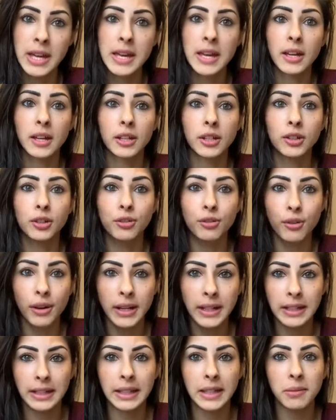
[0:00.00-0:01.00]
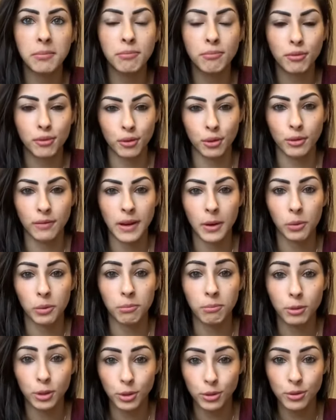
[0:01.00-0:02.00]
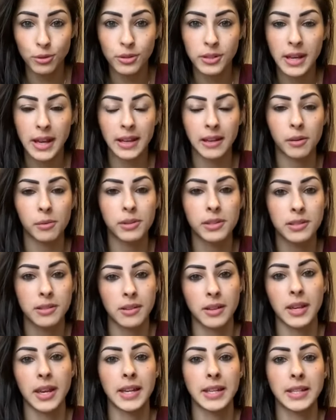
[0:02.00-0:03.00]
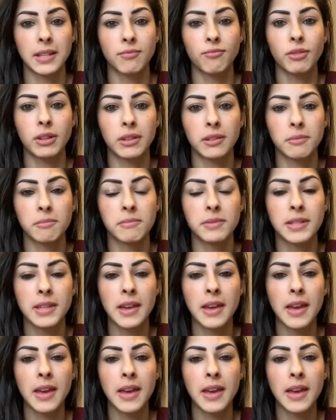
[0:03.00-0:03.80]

can greatly improve our mood and our circadian rhythms.